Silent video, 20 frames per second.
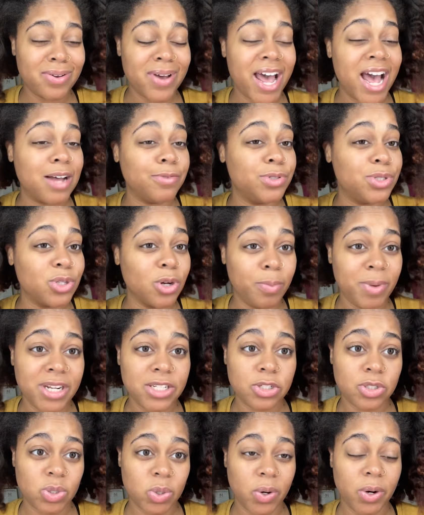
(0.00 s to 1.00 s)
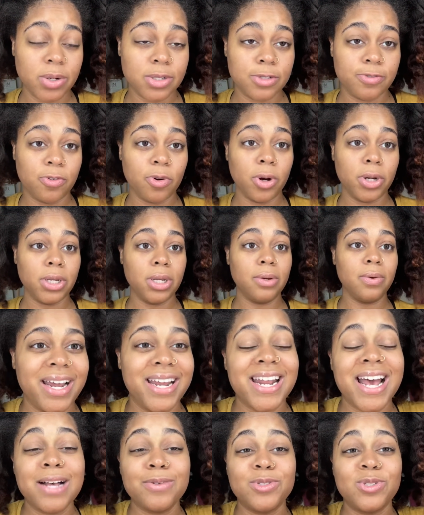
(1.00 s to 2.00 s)
I have so many tutorials for you,
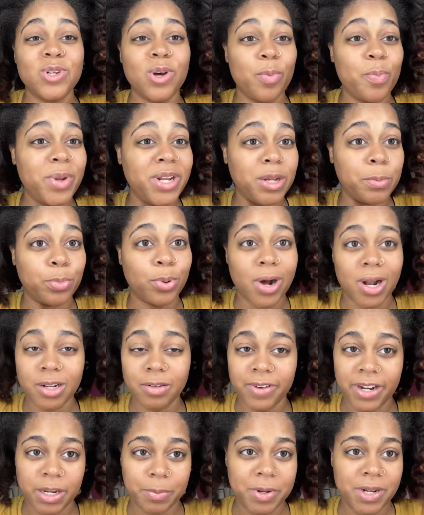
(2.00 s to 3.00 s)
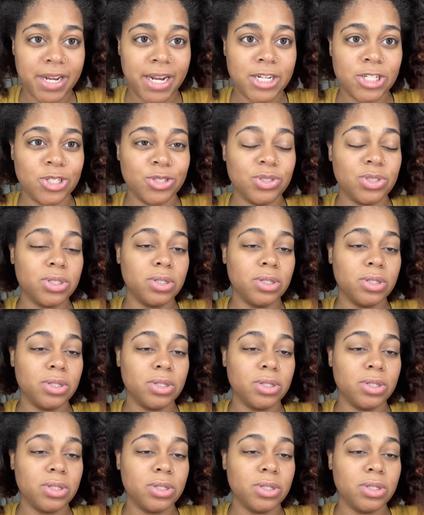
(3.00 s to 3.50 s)
and I have so many product recommendations.